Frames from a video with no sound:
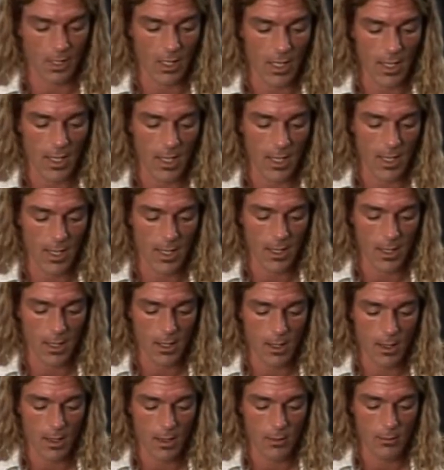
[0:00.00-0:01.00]
And
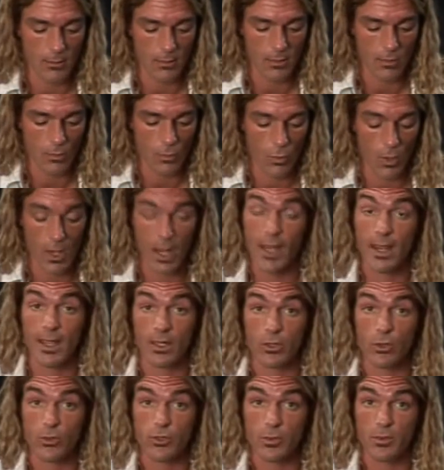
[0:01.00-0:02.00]
like I
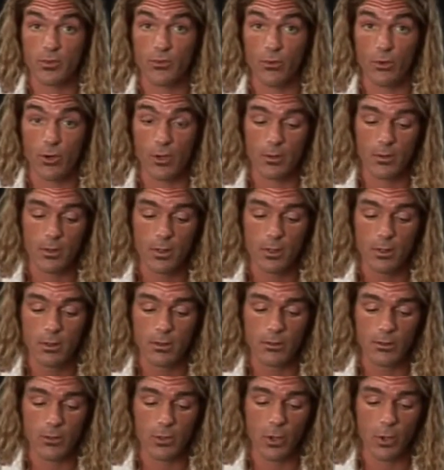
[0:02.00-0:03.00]
told you before,
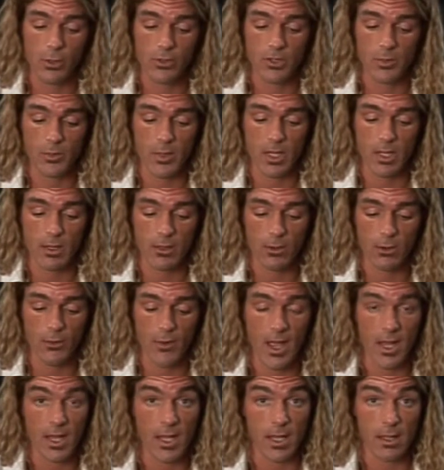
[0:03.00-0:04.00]
you hold your pick in your
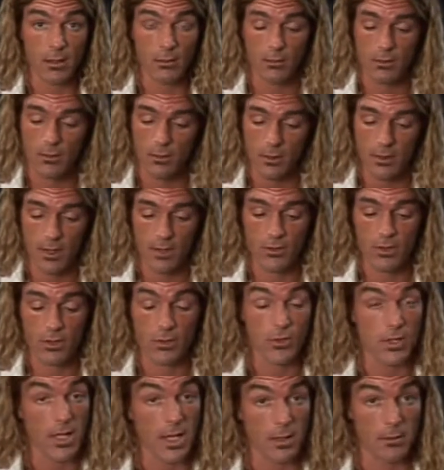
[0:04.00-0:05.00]
right hand. You never
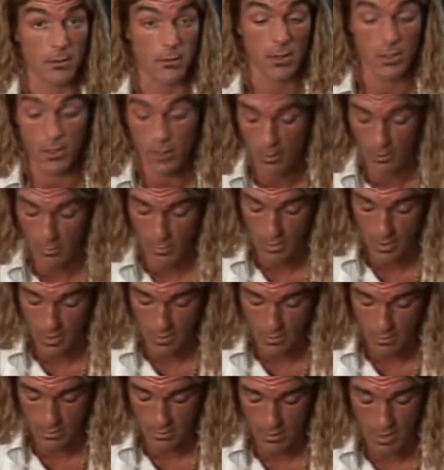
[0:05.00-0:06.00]
lose that. You don't put it
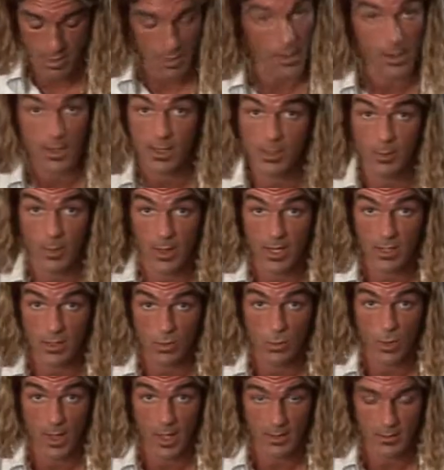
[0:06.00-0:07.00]
on, I explained you
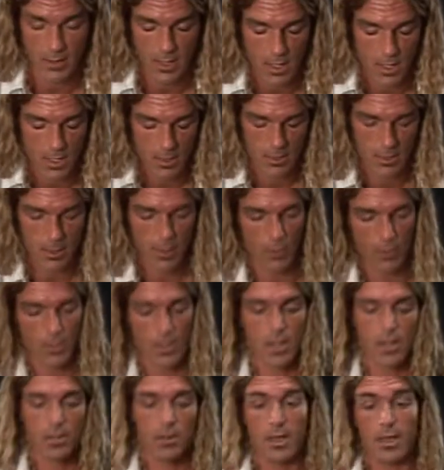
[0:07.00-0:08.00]
why. So,
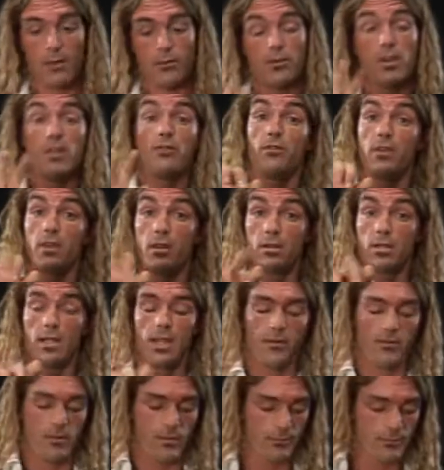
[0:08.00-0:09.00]
you get 3 fingers
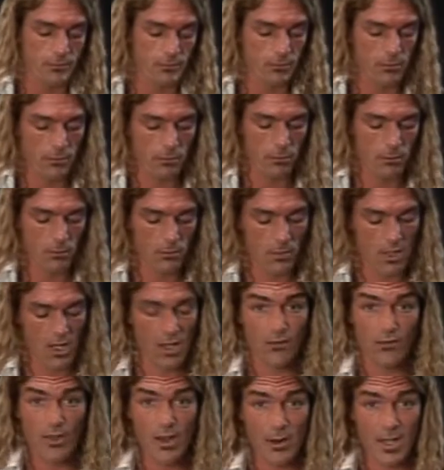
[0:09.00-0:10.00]
left.
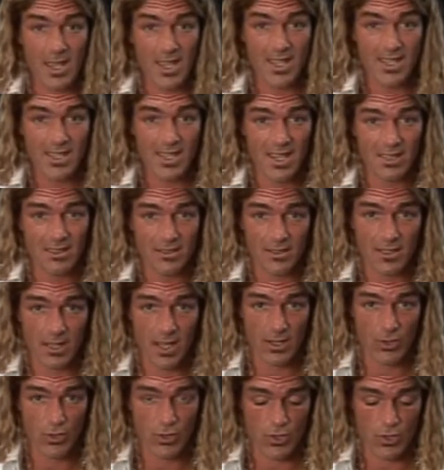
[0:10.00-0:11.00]
Very easy
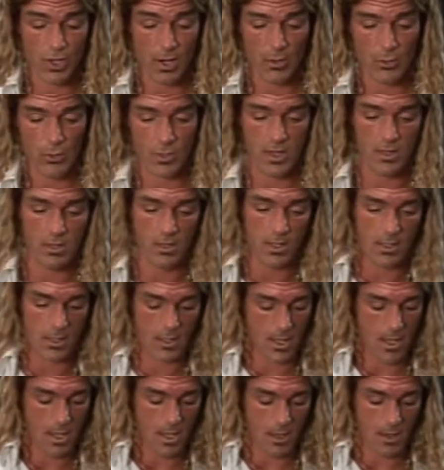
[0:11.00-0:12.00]
exercise to start with is
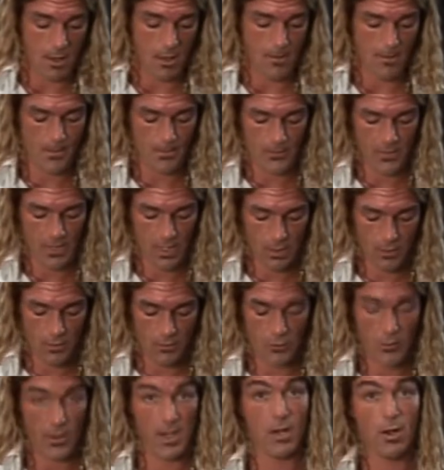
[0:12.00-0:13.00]
a
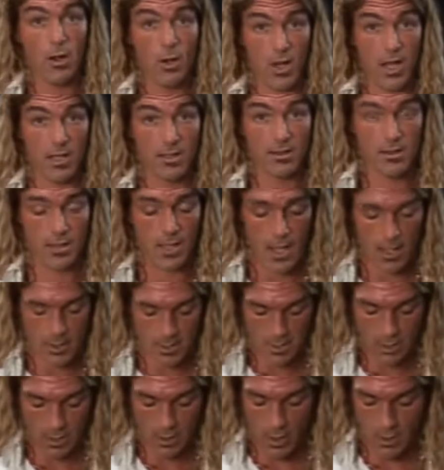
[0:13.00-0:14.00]
3-note
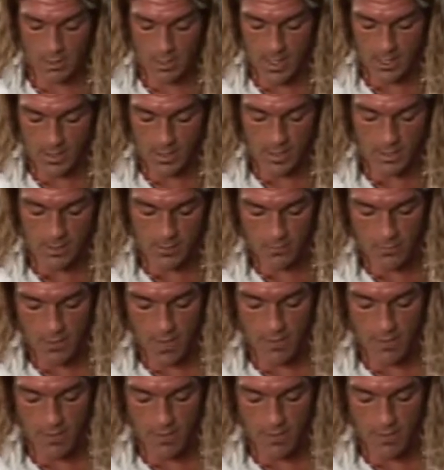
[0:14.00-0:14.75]
exercise, and it goes like this. We